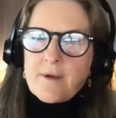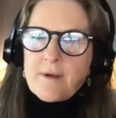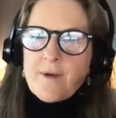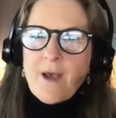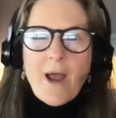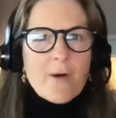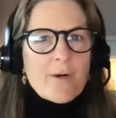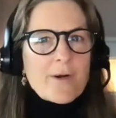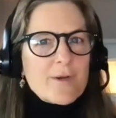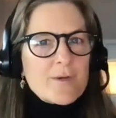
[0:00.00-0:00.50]

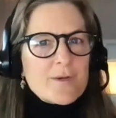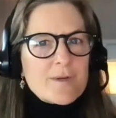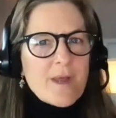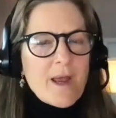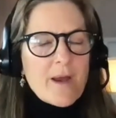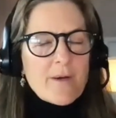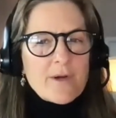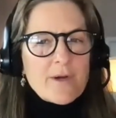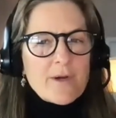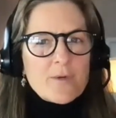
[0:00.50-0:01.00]
how are
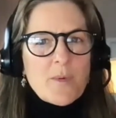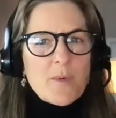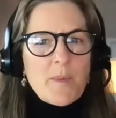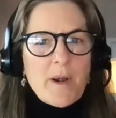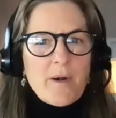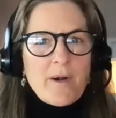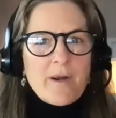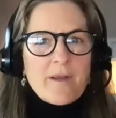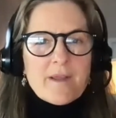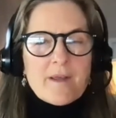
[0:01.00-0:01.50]
you
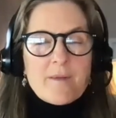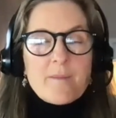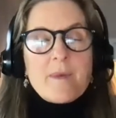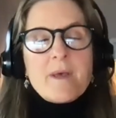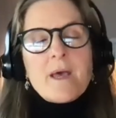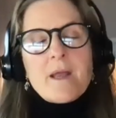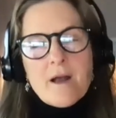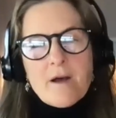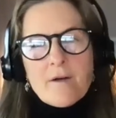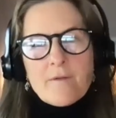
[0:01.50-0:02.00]
preparing them?
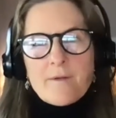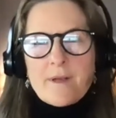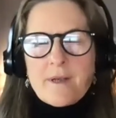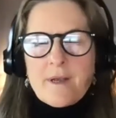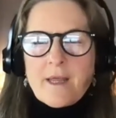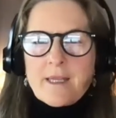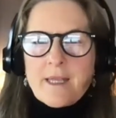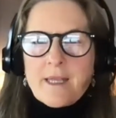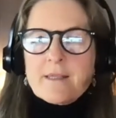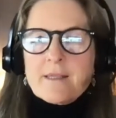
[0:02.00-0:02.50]
And often
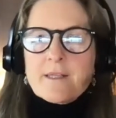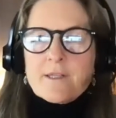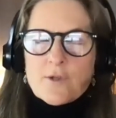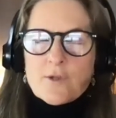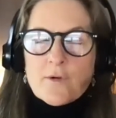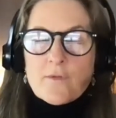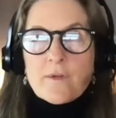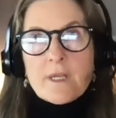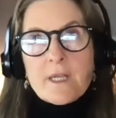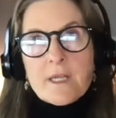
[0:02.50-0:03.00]
I get
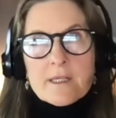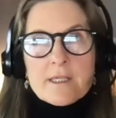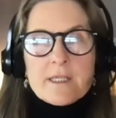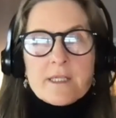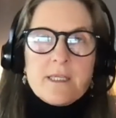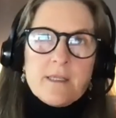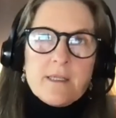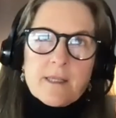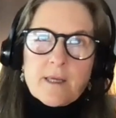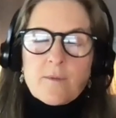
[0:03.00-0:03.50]
sort of a
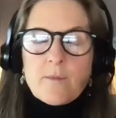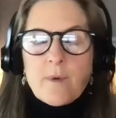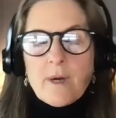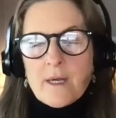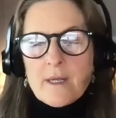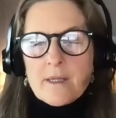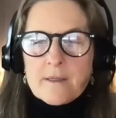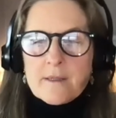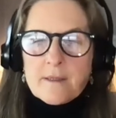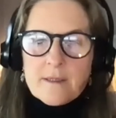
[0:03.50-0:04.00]
guilty, like,
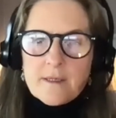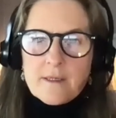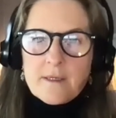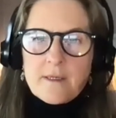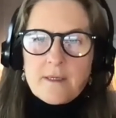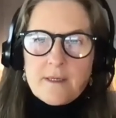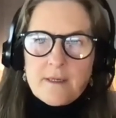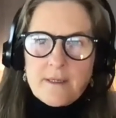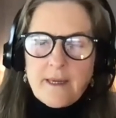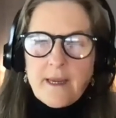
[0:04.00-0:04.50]
well,
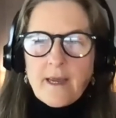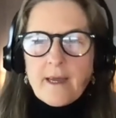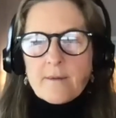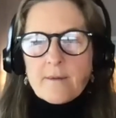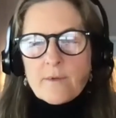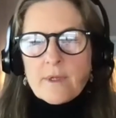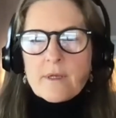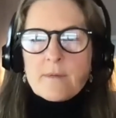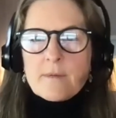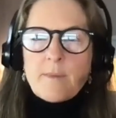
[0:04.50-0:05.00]
yeah,
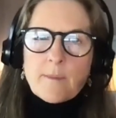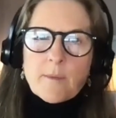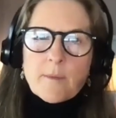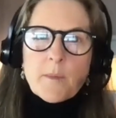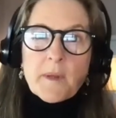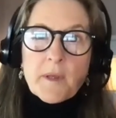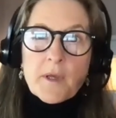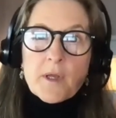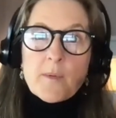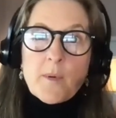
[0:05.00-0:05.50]
we
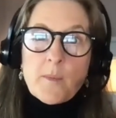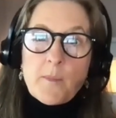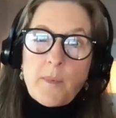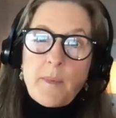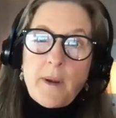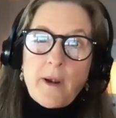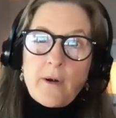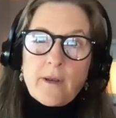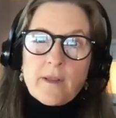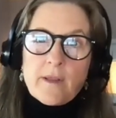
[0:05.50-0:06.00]
probably could have been
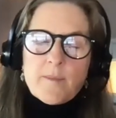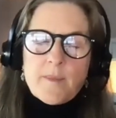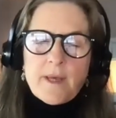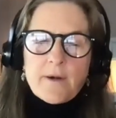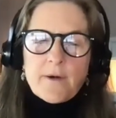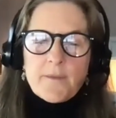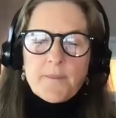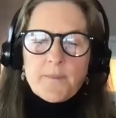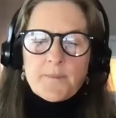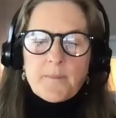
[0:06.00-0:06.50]
preparing them better.